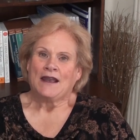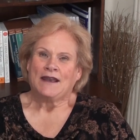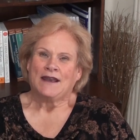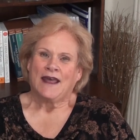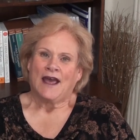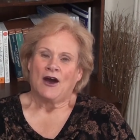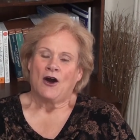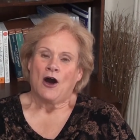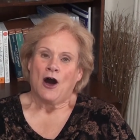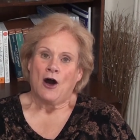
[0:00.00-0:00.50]

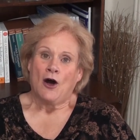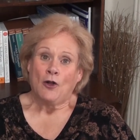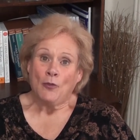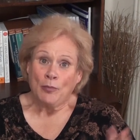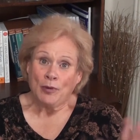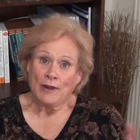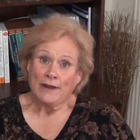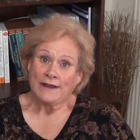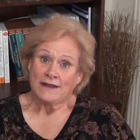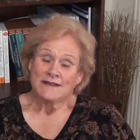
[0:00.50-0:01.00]
Now, all
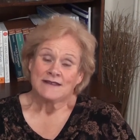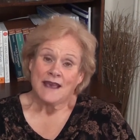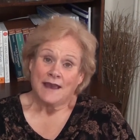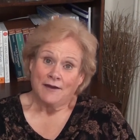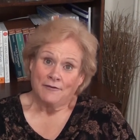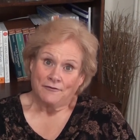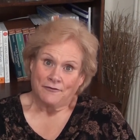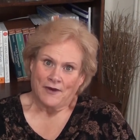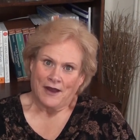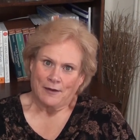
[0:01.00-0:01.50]
plants
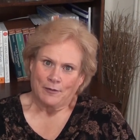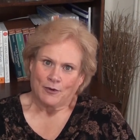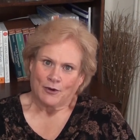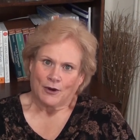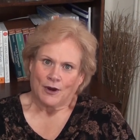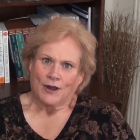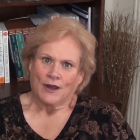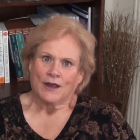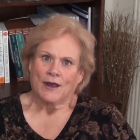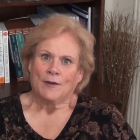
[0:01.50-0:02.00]
have fiber,